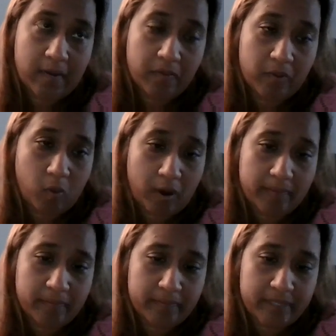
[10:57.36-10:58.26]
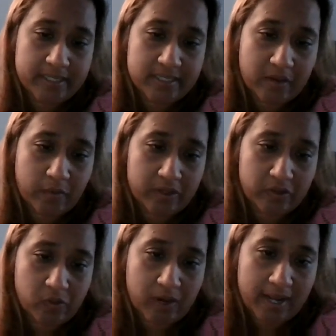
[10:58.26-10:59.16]
The one piece that we
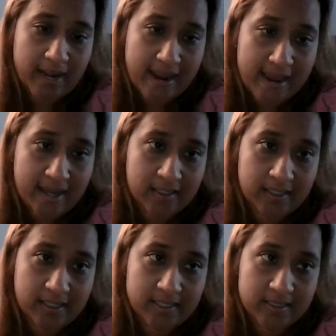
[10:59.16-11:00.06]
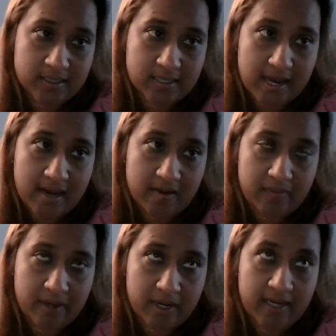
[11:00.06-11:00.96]
do want to add is
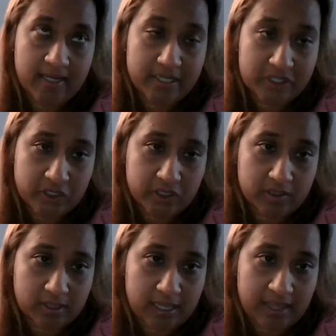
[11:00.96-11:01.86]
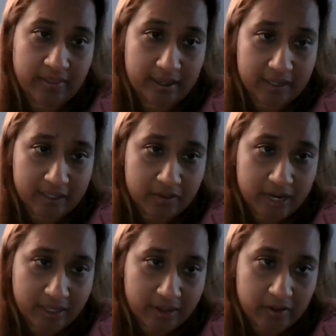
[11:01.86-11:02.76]
an additional athletic
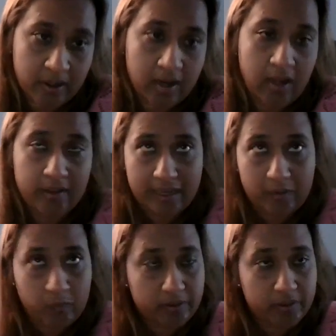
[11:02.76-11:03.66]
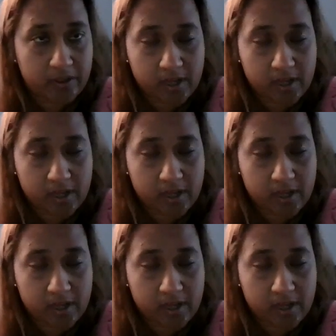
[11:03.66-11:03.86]
director that would